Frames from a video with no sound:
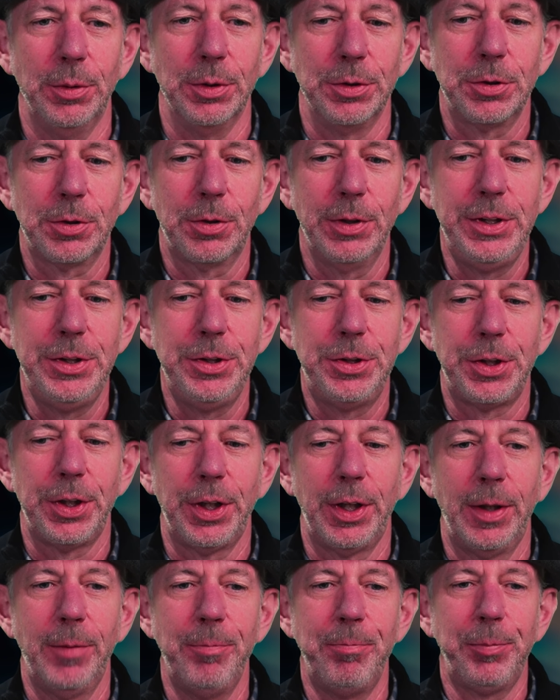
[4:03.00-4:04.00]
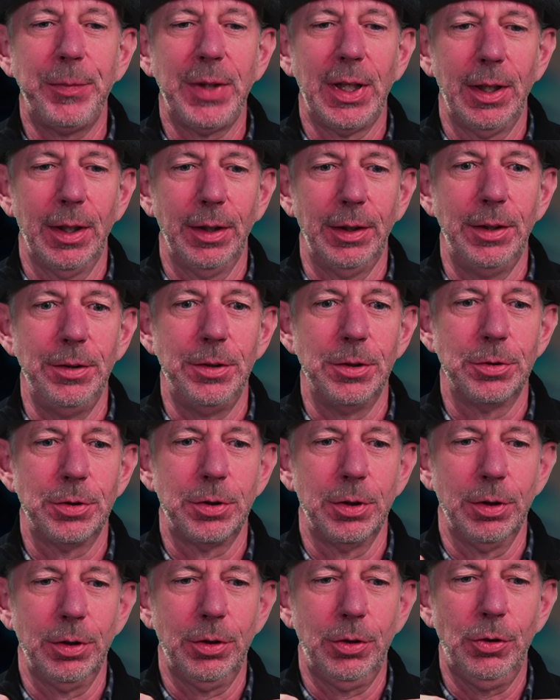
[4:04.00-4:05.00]
do a screen share and then
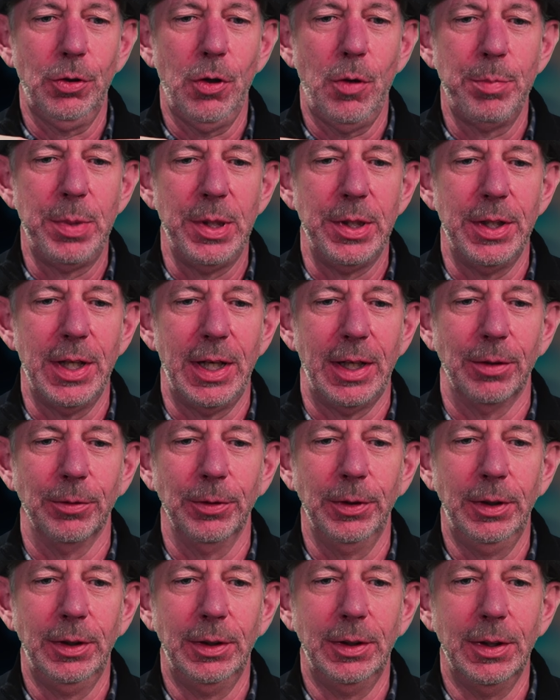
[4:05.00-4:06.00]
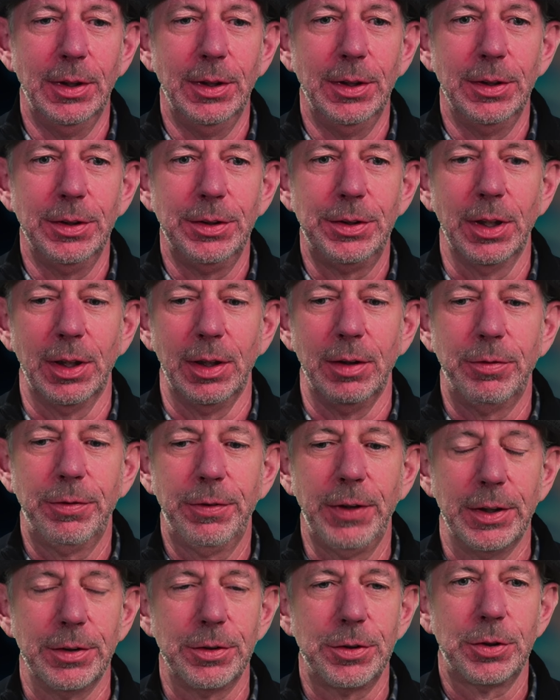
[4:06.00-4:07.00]
just crop it down till it
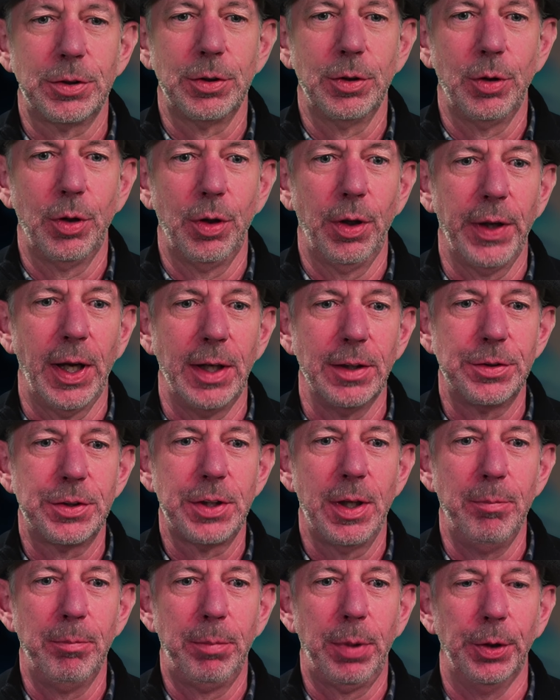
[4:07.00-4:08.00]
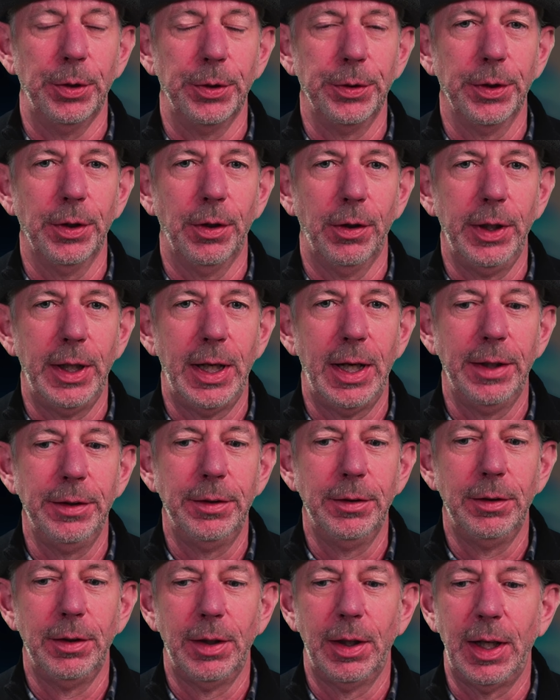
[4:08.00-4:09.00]
fits that template that I
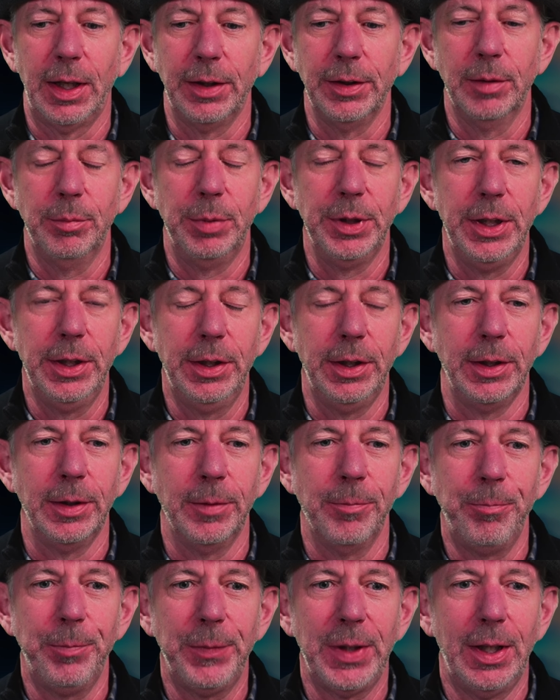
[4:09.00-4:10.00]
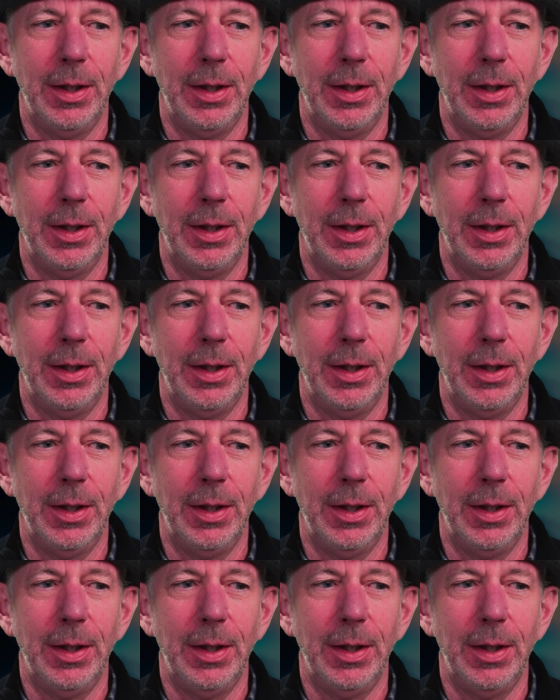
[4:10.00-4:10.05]
had at the beginning.